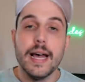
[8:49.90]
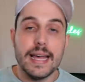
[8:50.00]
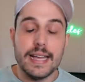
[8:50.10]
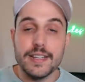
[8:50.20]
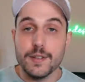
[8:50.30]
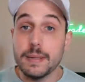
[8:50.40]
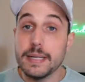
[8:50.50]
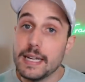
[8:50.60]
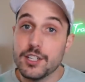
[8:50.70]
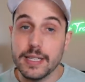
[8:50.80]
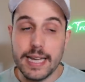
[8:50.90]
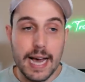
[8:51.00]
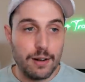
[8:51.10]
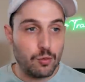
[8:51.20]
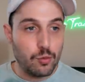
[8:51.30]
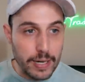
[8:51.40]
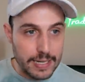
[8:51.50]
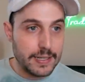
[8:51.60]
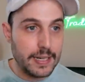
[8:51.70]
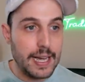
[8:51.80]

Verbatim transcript: is potentially potentially at risk.